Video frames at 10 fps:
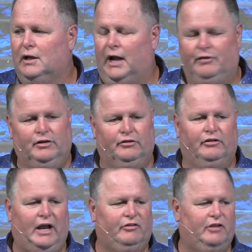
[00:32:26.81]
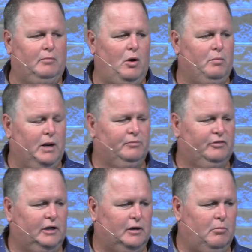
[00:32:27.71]
At the exact same moment, I'm
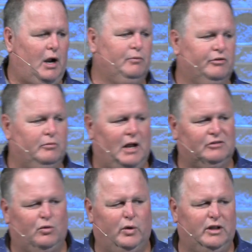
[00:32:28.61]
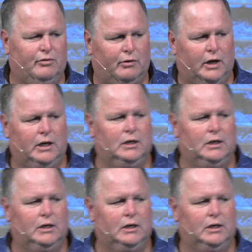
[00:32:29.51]
sitting there. Bryden was about 23.